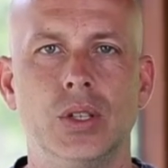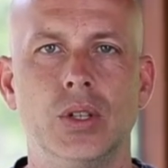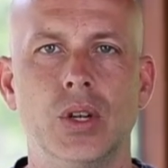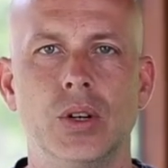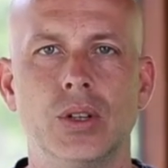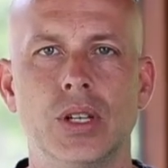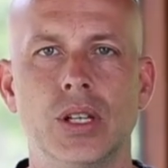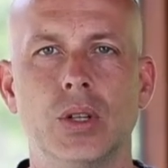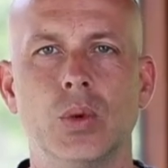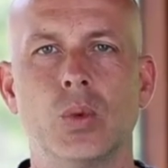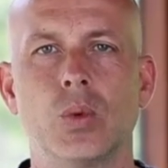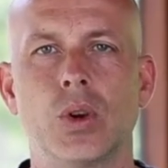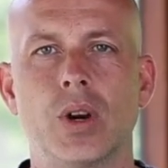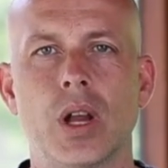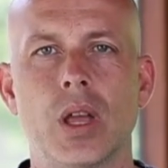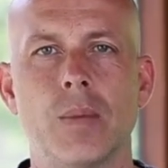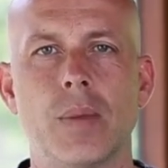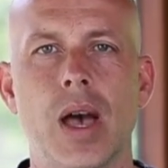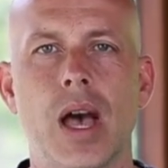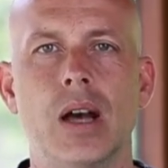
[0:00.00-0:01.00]
don't need to
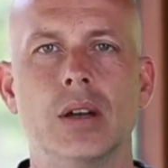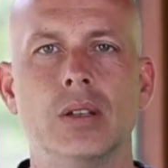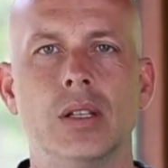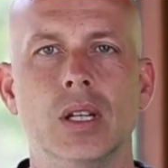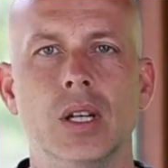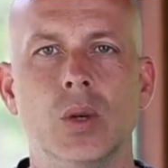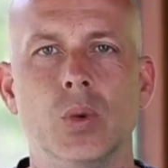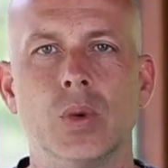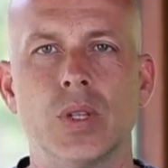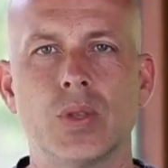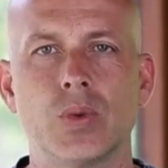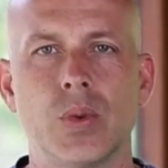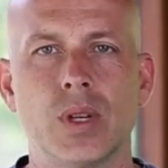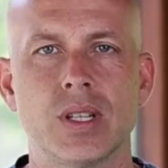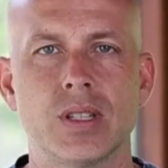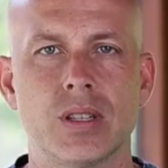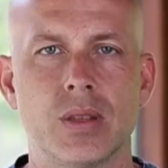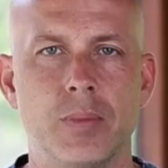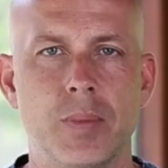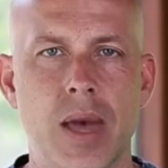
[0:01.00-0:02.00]
worry about which one
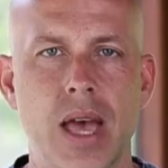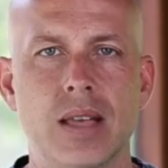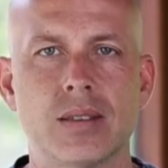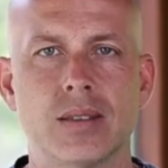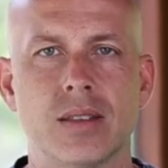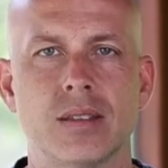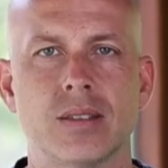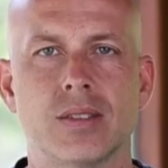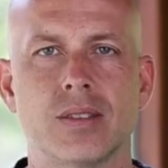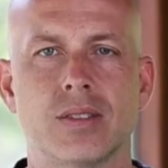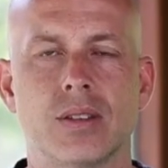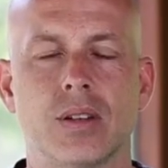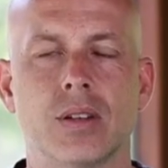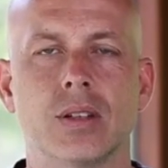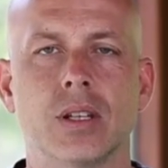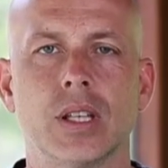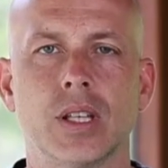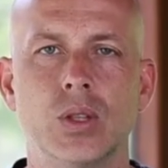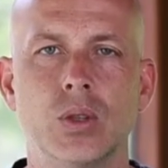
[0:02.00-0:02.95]
is the best necessarily.